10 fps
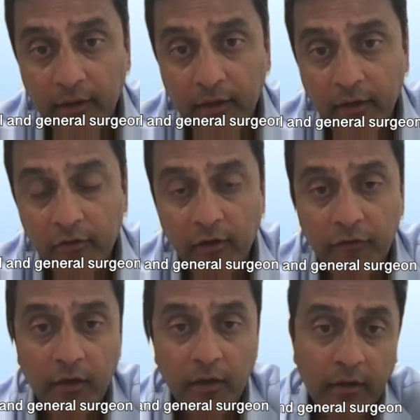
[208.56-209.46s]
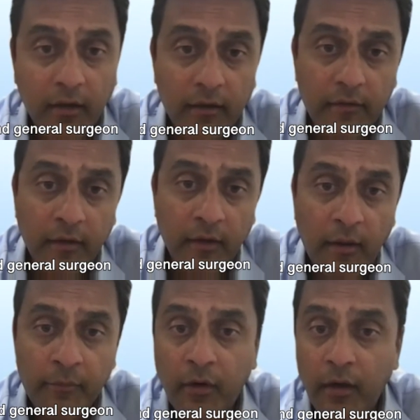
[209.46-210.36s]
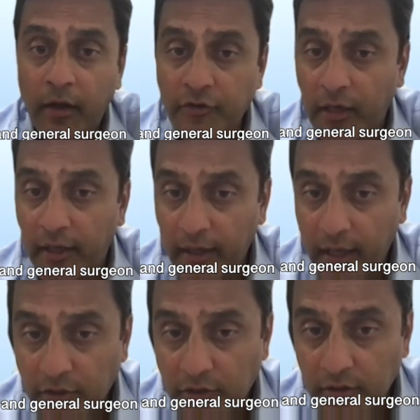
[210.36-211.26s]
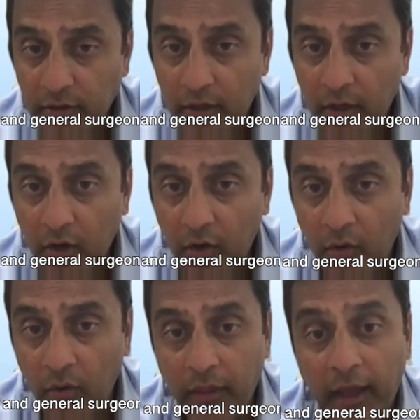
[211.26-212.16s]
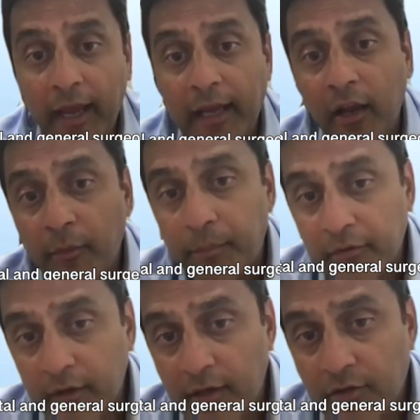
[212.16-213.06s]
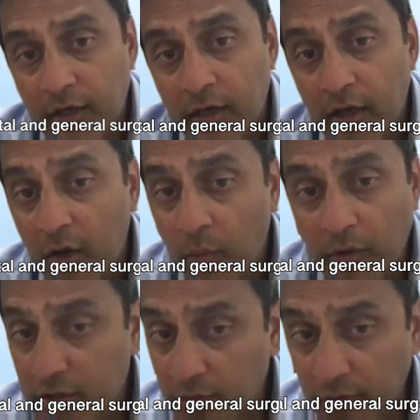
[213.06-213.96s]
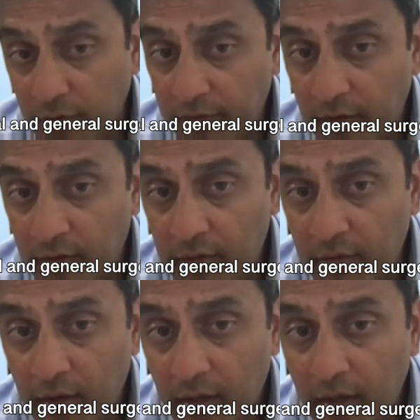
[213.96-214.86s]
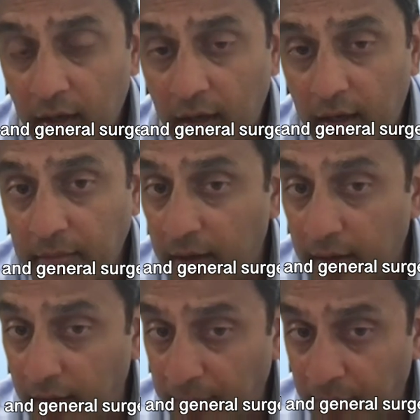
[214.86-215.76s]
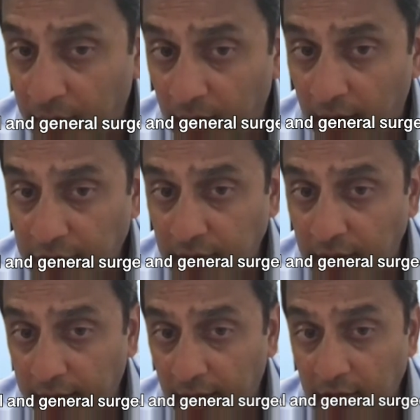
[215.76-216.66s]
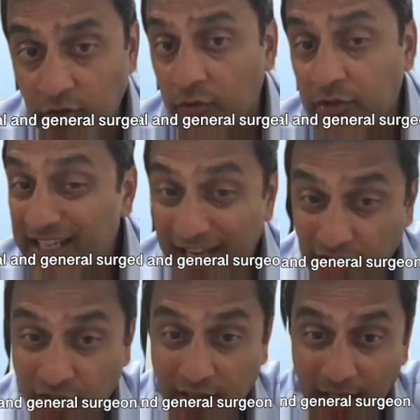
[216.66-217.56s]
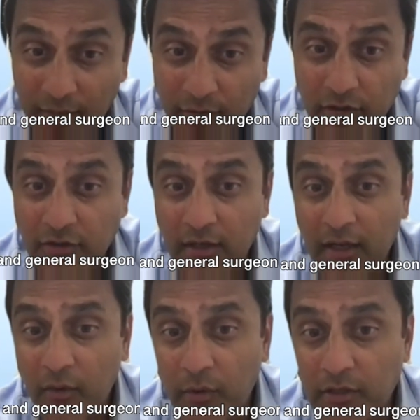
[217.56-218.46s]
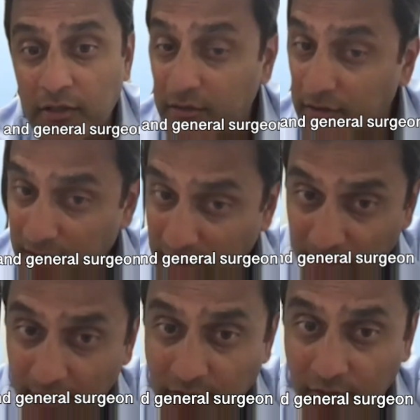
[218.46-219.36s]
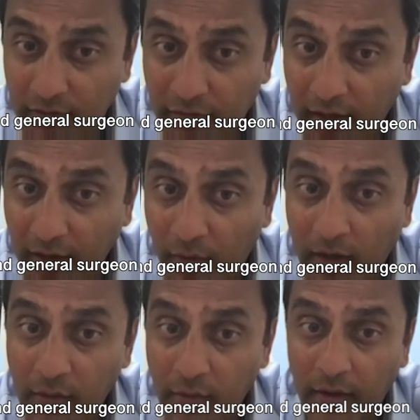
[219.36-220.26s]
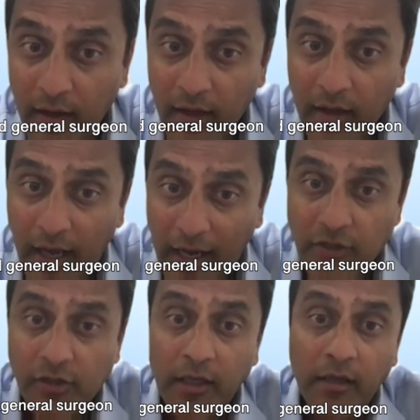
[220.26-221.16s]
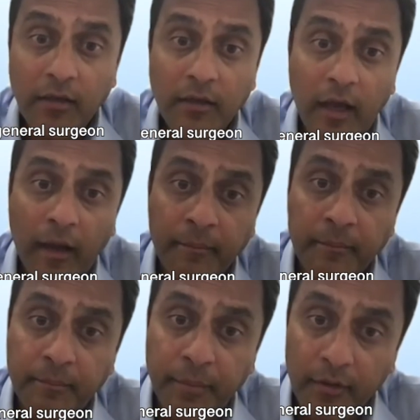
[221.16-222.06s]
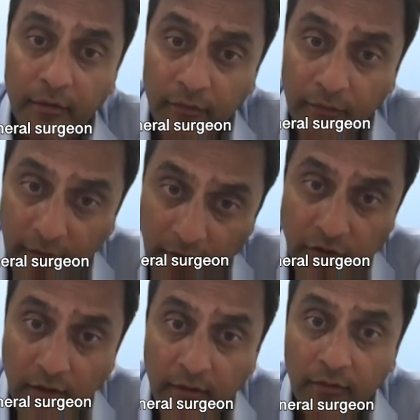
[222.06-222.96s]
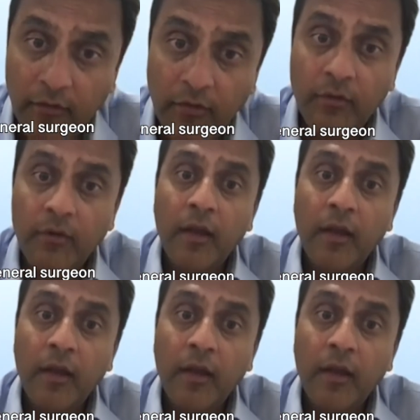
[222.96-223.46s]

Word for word: So if you look at, you know, hemorrhoidal artery ligation or the HALO procedure, which is also hemorrhoidal artery ligation, or THD, which is the similar sort of thing where you would actually put stitches to